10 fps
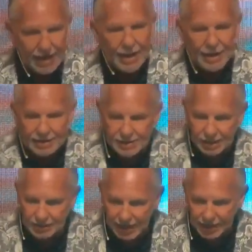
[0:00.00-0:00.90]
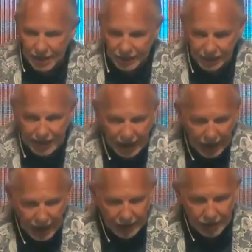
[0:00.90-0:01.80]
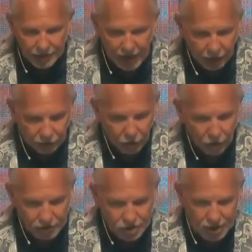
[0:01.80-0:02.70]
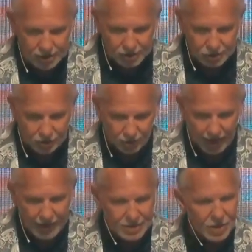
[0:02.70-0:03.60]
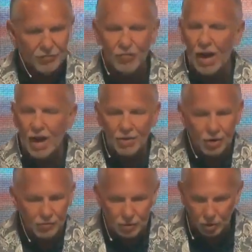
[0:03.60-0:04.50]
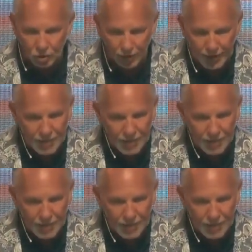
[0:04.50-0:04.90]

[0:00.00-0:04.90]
He said that the God of our Lord Jesus Christ, the Father of glory,